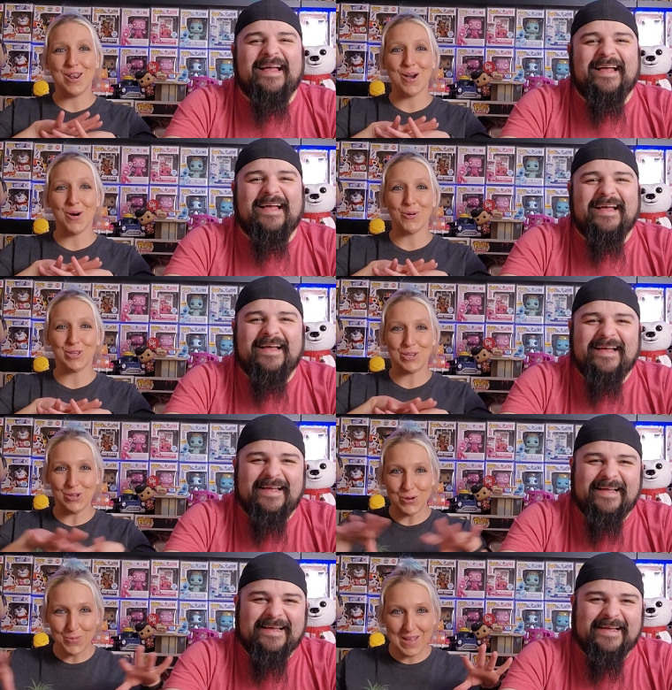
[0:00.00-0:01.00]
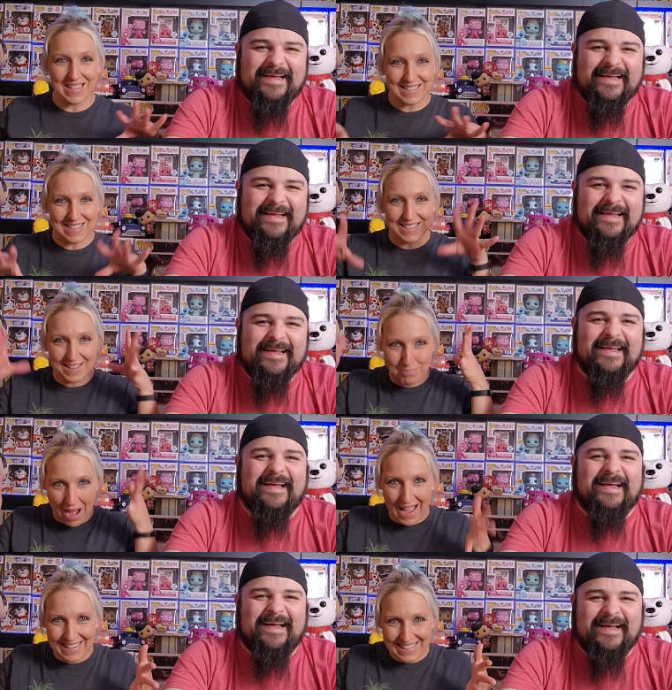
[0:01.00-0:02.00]
Speaker 1: no human the
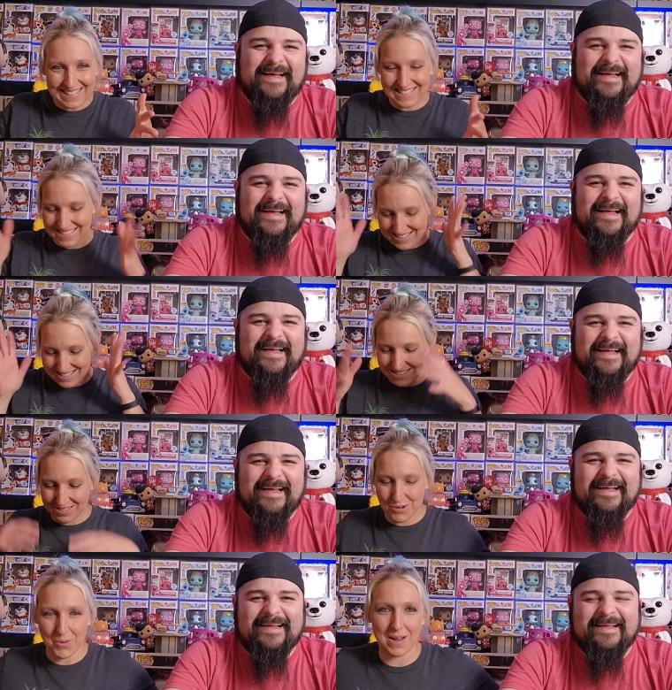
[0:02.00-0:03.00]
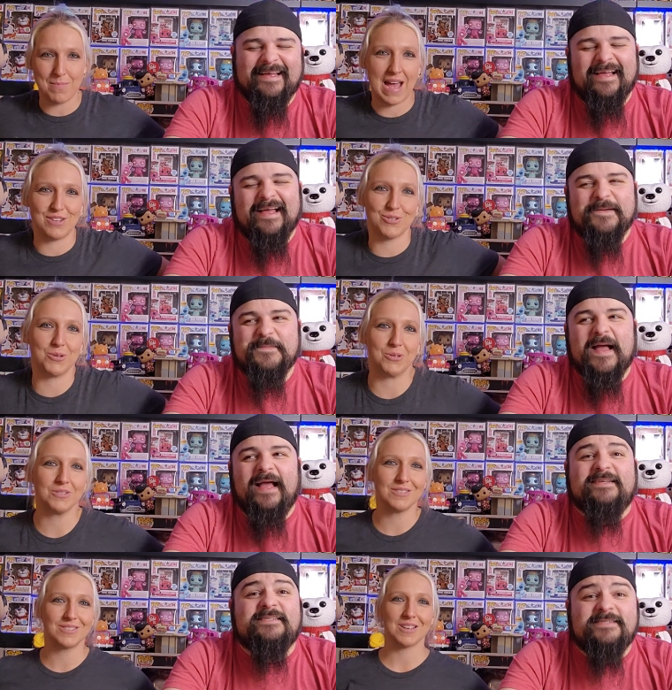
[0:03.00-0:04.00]
bodies. It's quite magical.
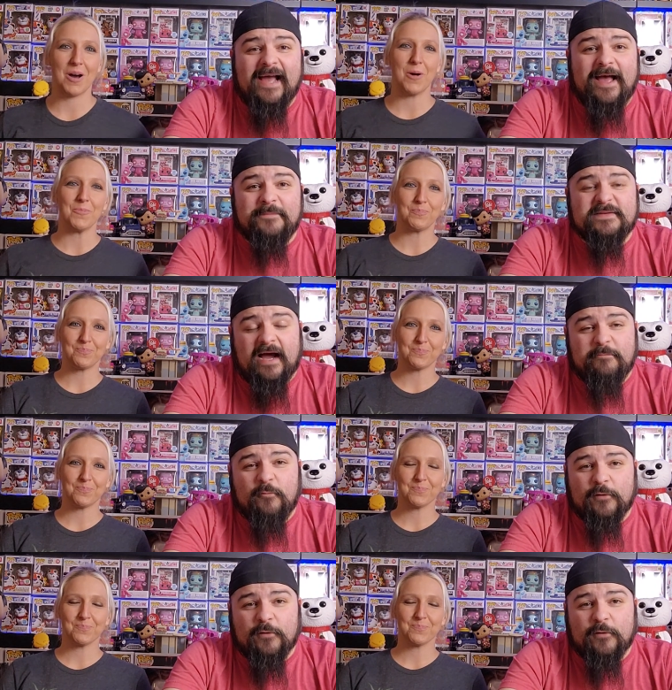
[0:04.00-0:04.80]
Speaker 2: Except so. I'm